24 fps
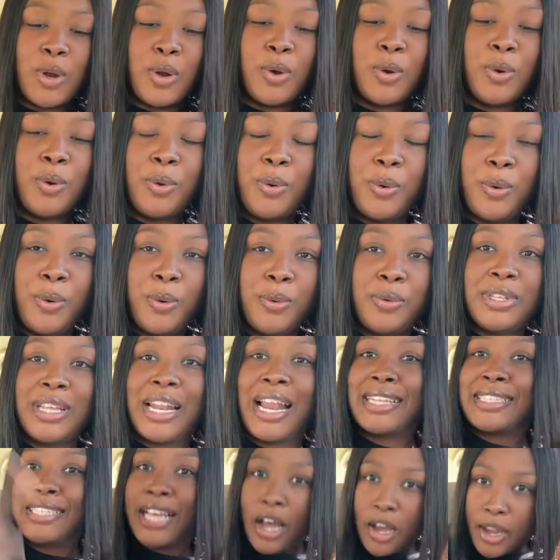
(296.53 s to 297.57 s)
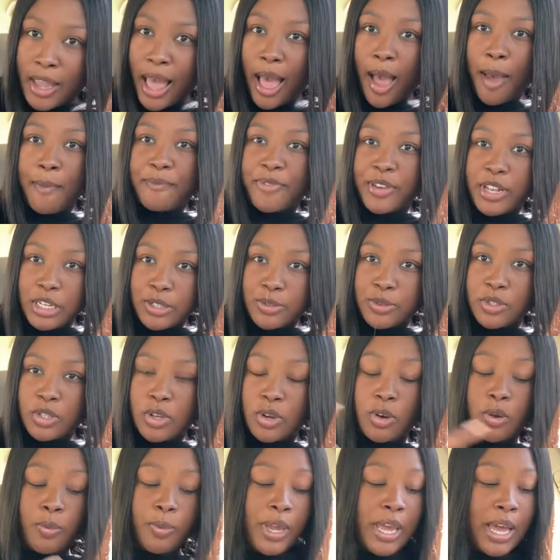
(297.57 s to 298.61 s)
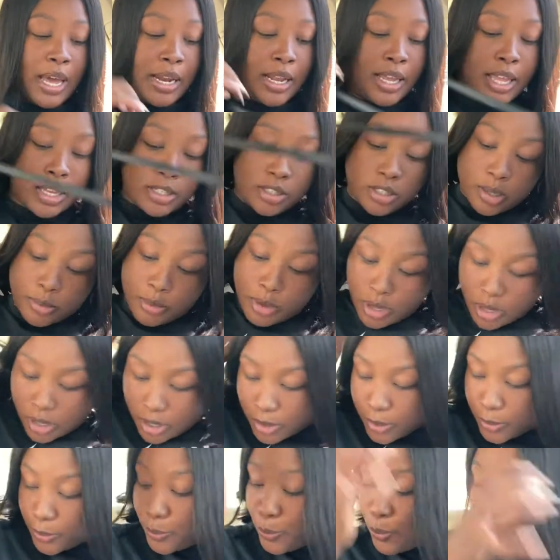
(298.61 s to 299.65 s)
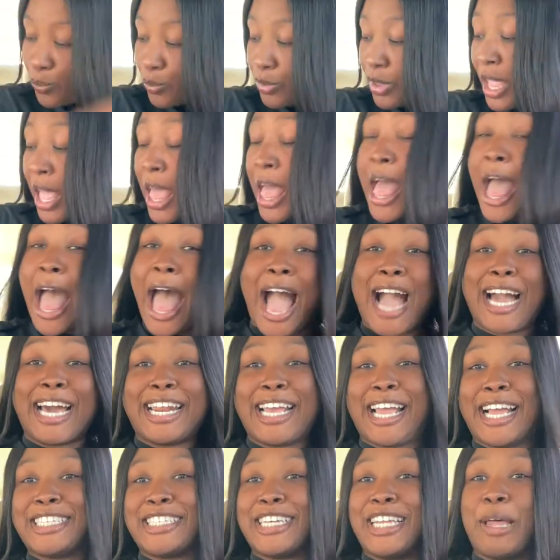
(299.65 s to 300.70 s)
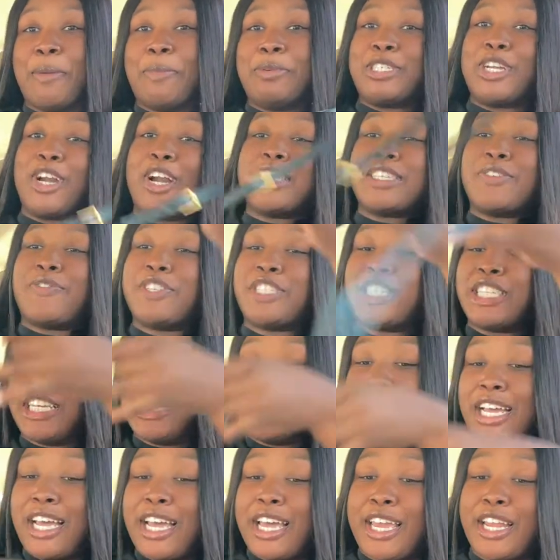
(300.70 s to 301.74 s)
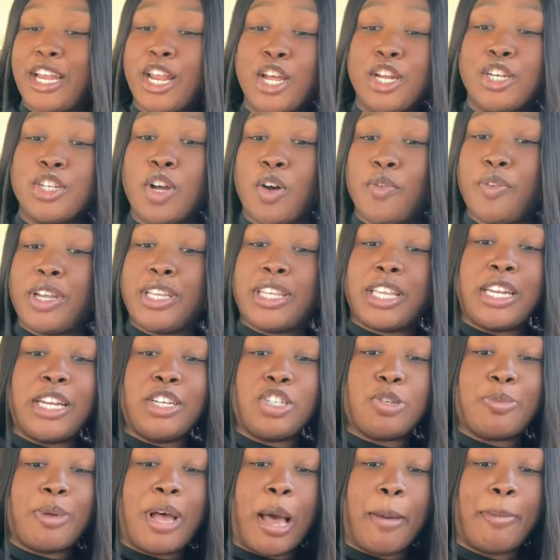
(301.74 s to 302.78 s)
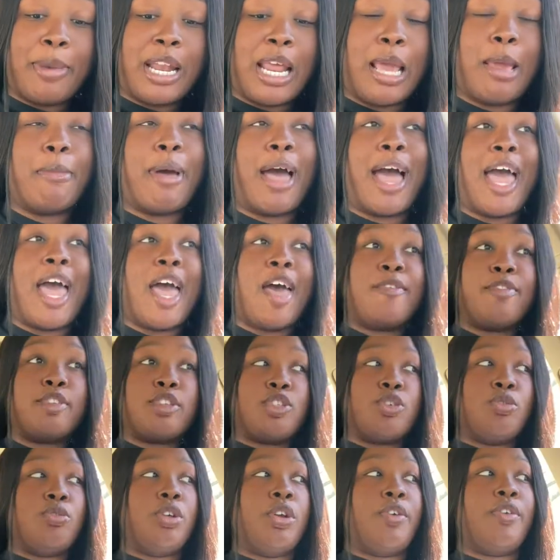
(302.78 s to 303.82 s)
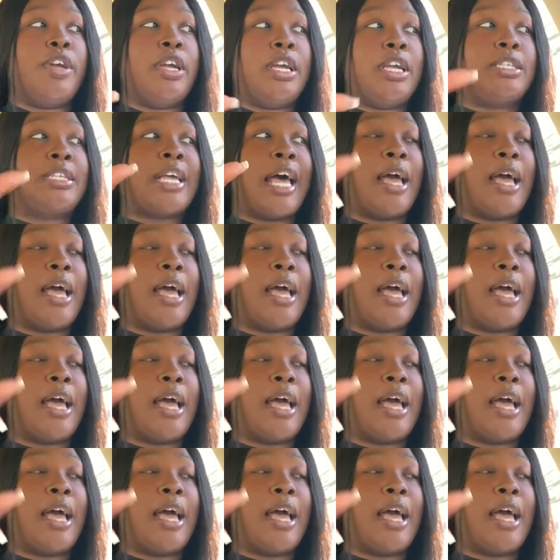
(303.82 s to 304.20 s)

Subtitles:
Ooh, did I tell y'all I'm finished with school? We gotta catch up, y'all. I gotta catch y'all up, but your girl's officially done. Don't forget the initials behind my name. I have 2 degrees,